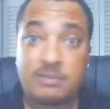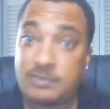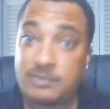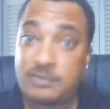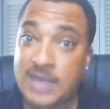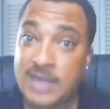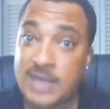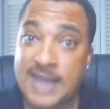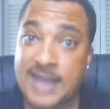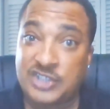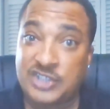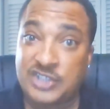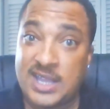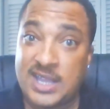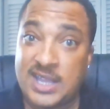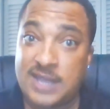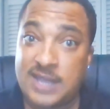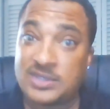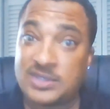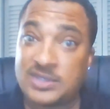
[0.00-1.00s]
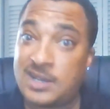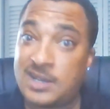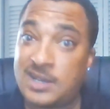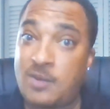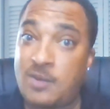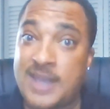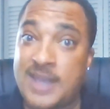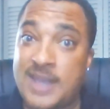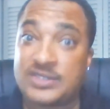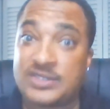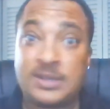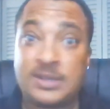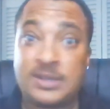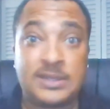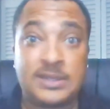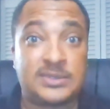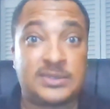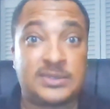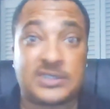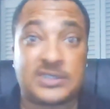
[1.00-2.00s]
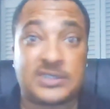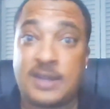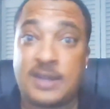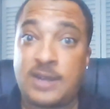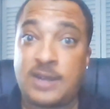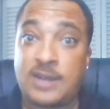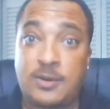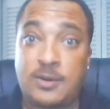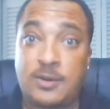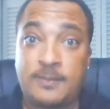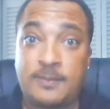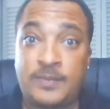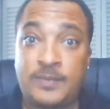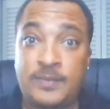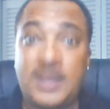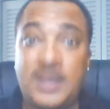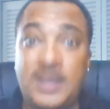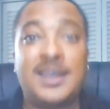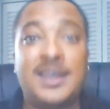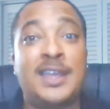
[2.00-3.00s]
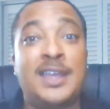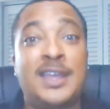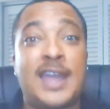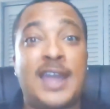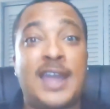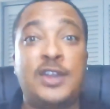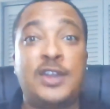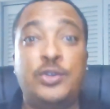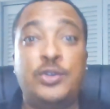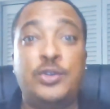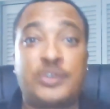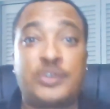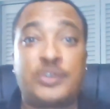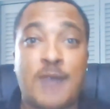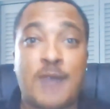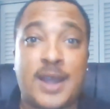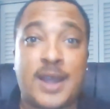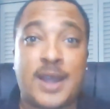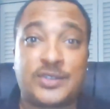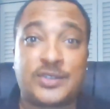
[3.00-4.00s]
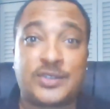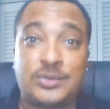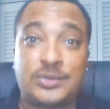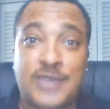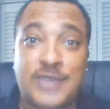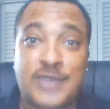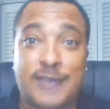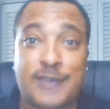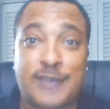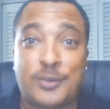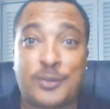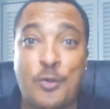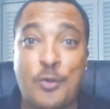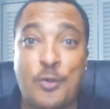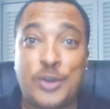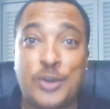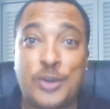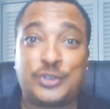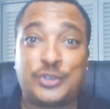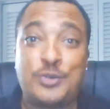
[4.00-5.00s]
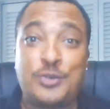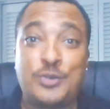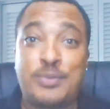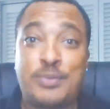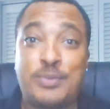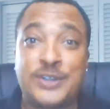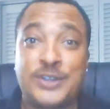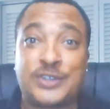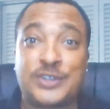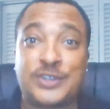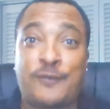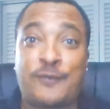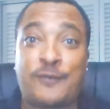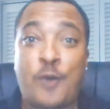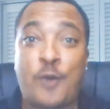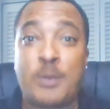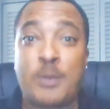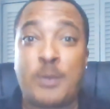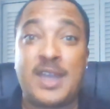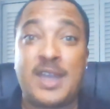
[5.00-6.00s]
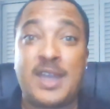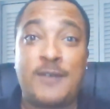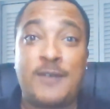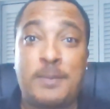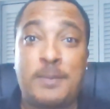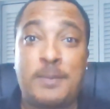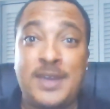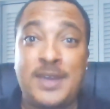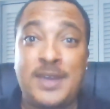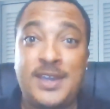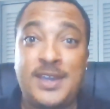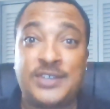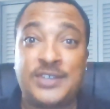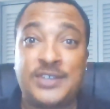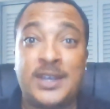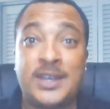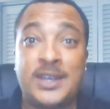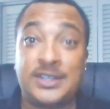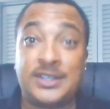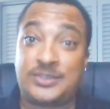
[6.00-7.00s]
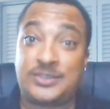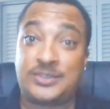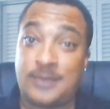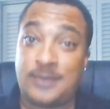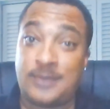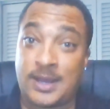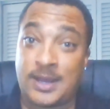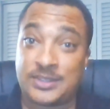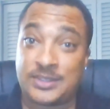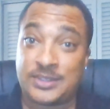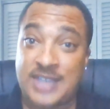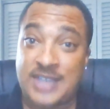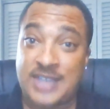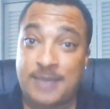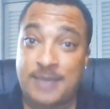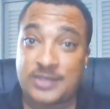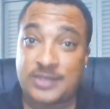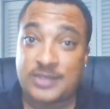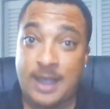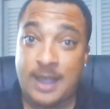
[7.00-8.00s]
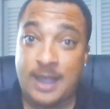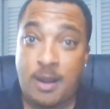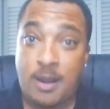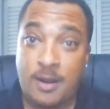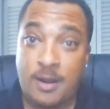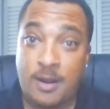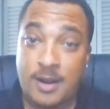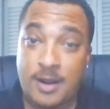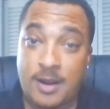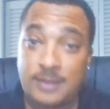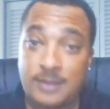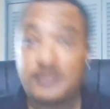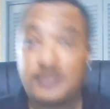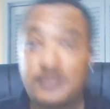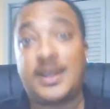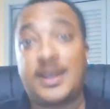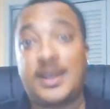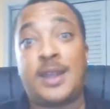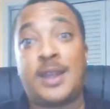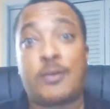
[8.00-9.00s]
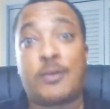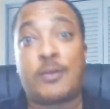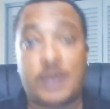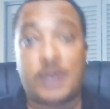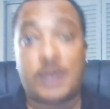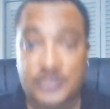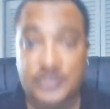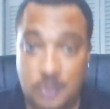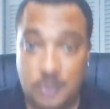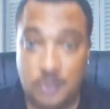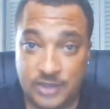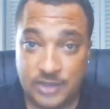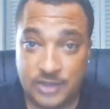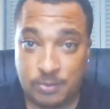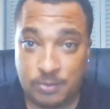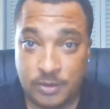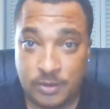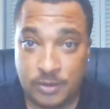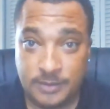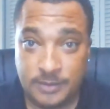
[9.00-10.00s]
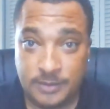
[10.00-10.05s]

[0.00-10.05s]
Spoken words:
Got a chance in the West. Just never know. And you got the Houston Rockets, who's got the 1-2 punch of former MVPs, James Harden and Russell Westbrook.